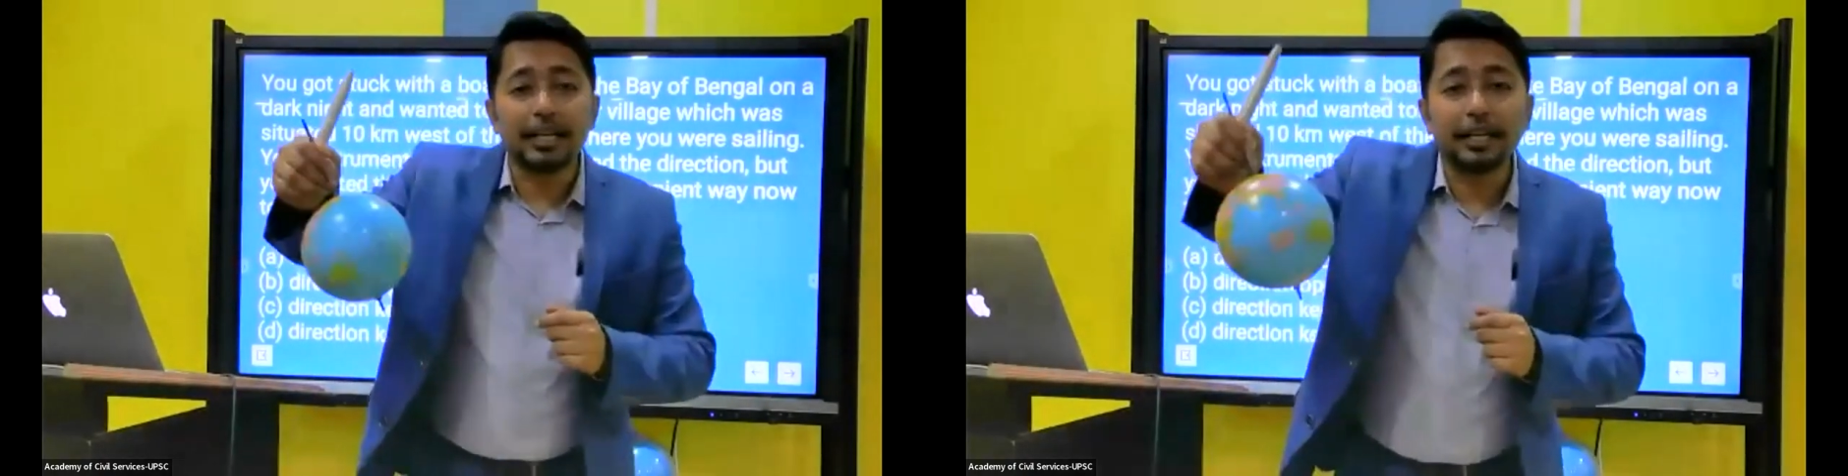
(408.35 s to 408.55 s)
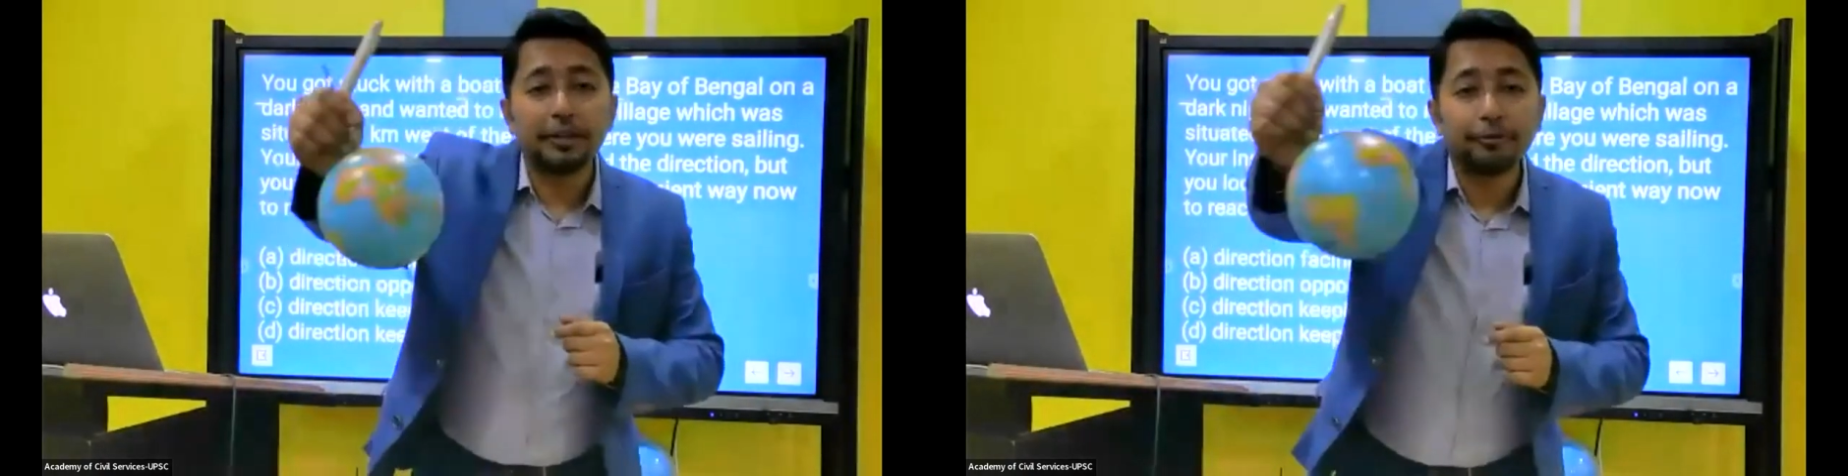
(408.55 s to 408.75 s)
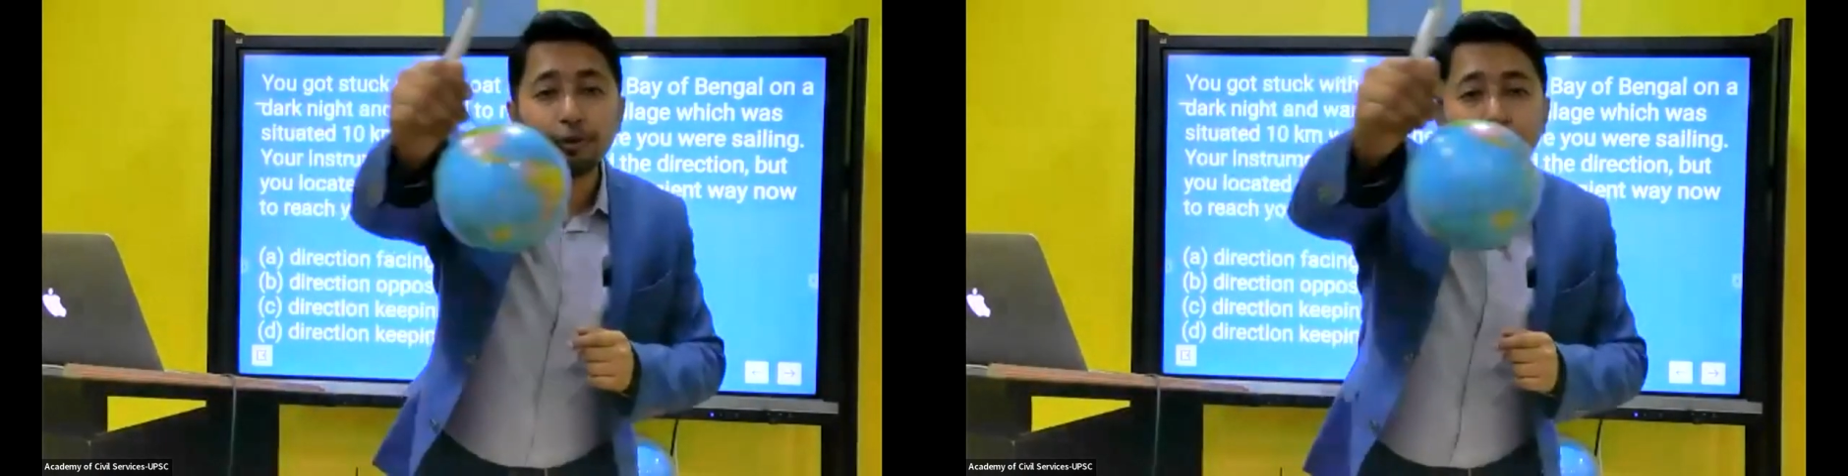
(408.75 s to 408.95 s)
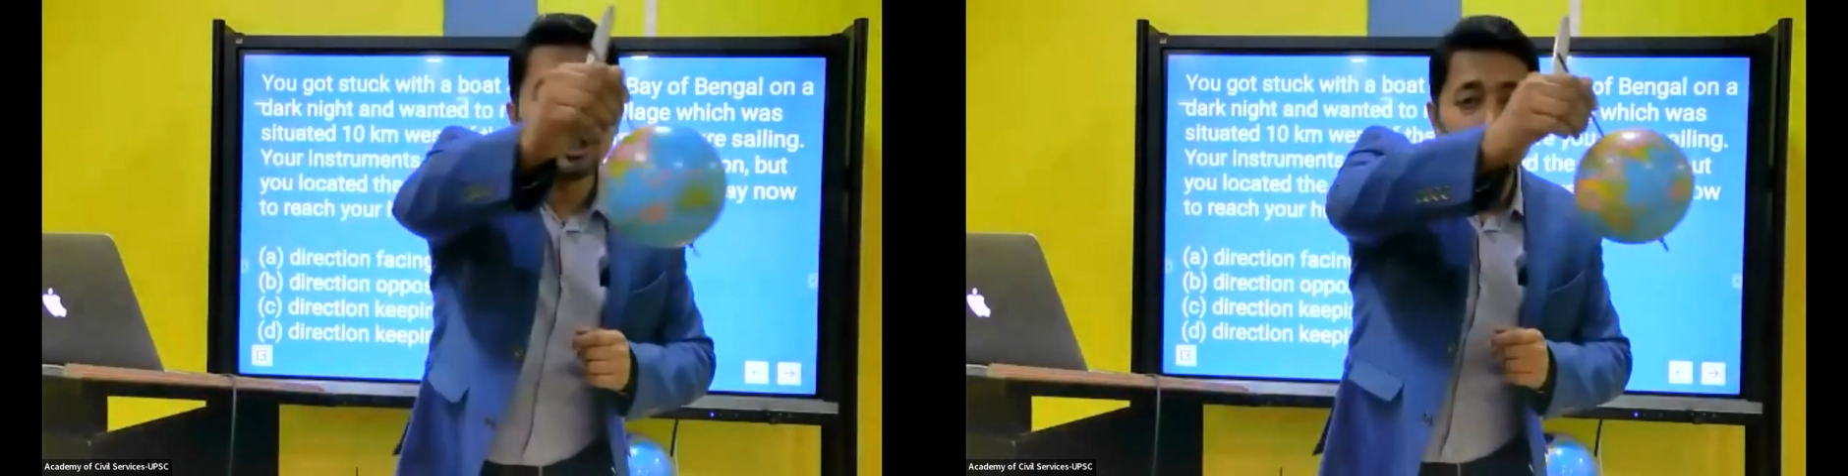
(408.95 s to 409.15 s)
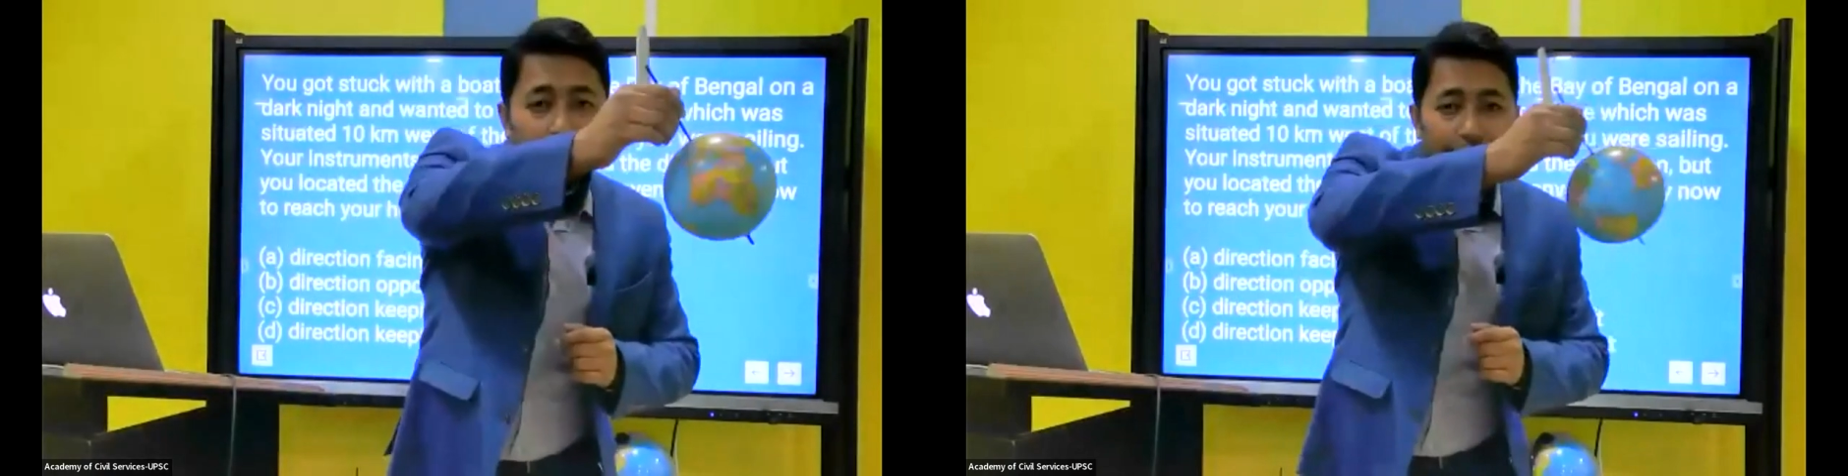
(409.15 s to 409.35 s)
the
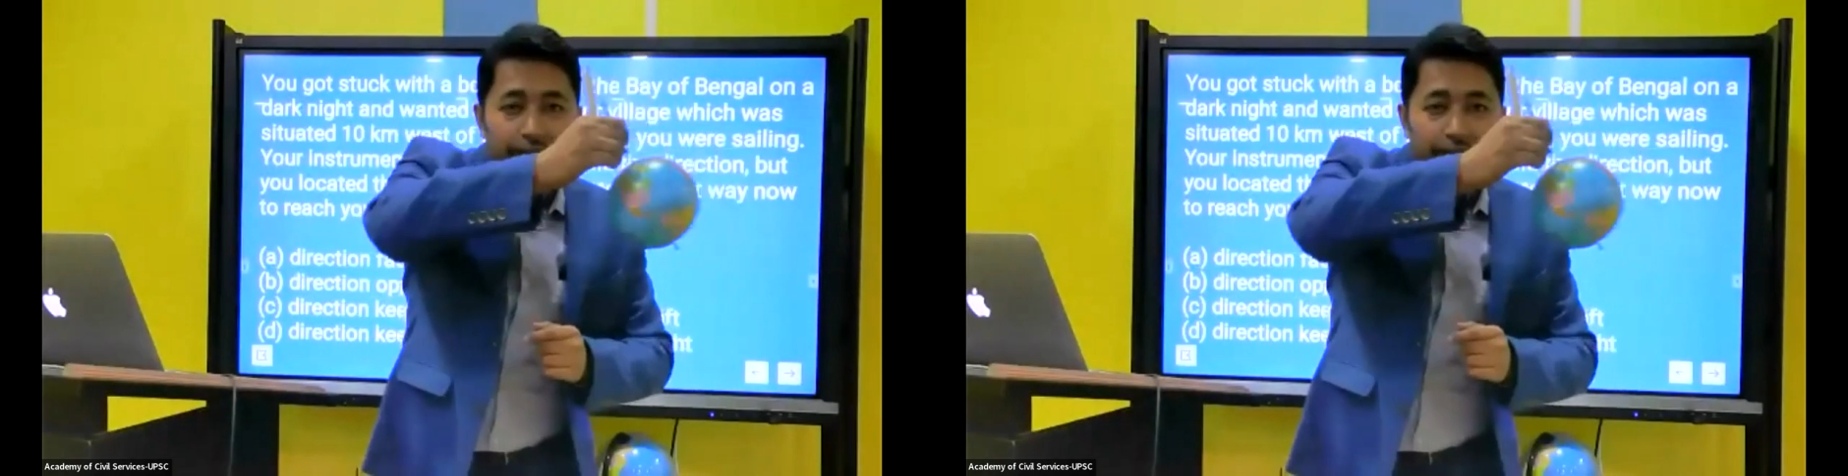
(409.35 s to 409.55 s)
revolution of